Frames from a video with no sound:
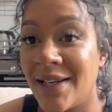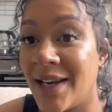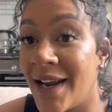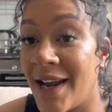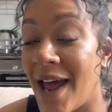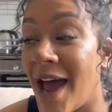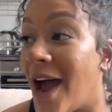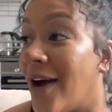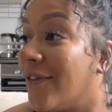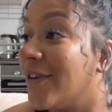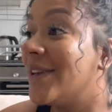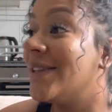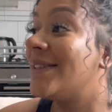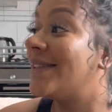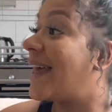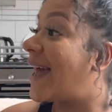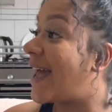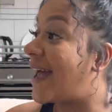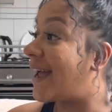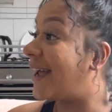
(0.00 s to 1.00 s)
And Aaron's
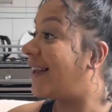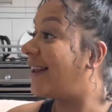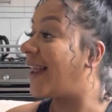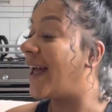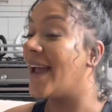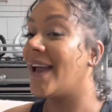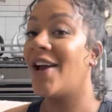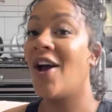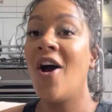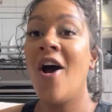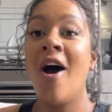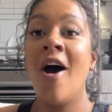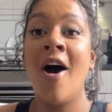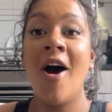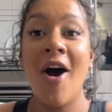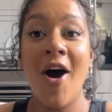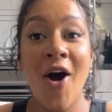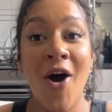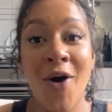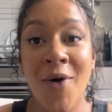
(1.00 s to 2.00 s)
there, like,
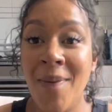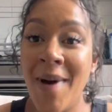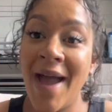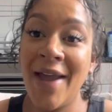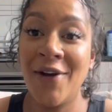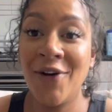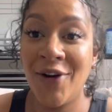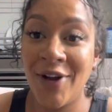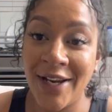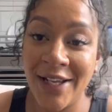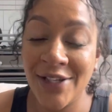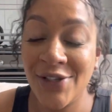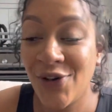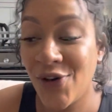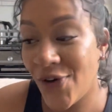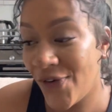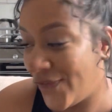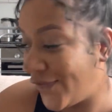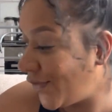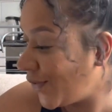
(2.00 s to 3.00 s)
oh my God, he's
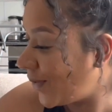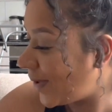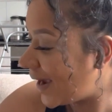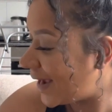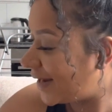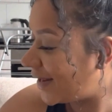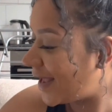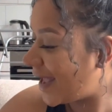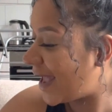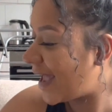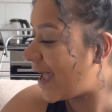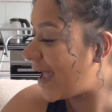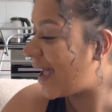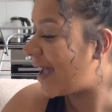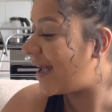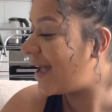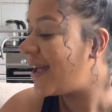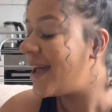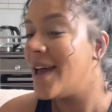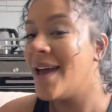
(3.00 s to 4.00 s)
got a full head of hair.